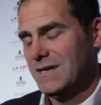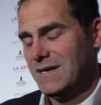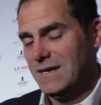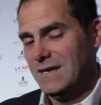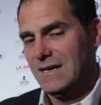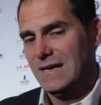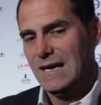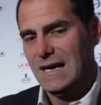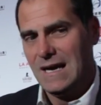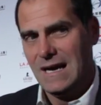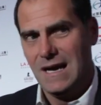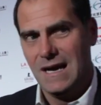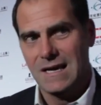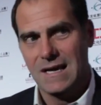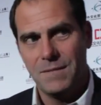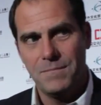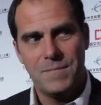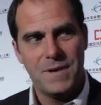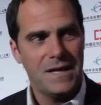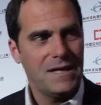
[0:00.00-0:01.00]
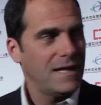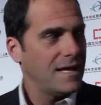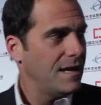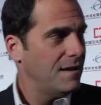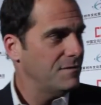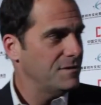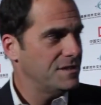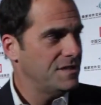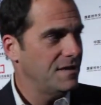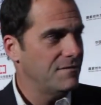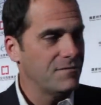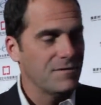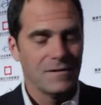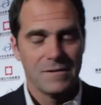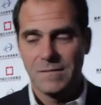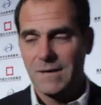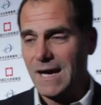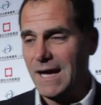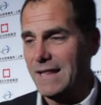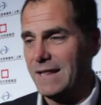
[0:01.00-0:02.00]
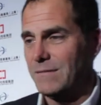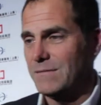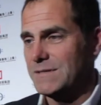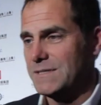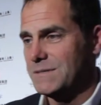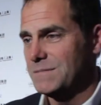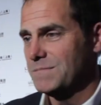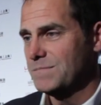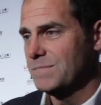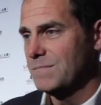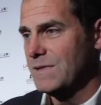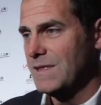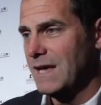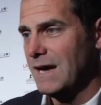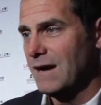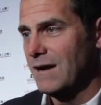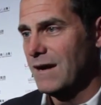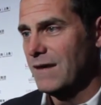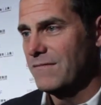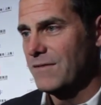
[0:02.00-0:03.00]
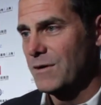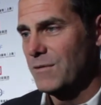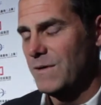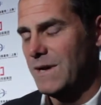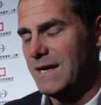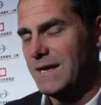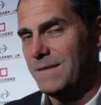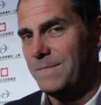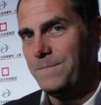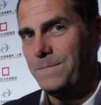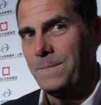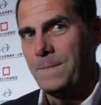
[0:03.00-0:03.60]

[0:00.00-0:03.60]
Oh, uh, like I was never a guy that was there every week.